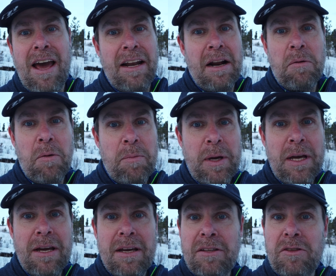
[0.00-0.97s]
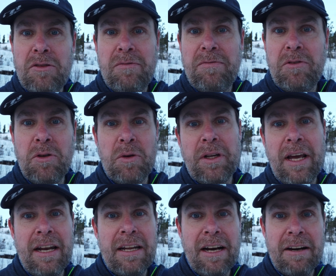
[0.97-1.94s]
and I won't be
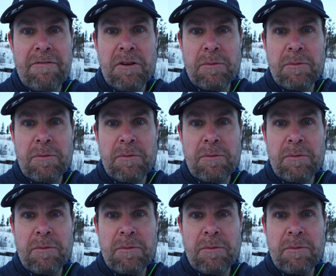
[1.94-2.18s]
doing any kind of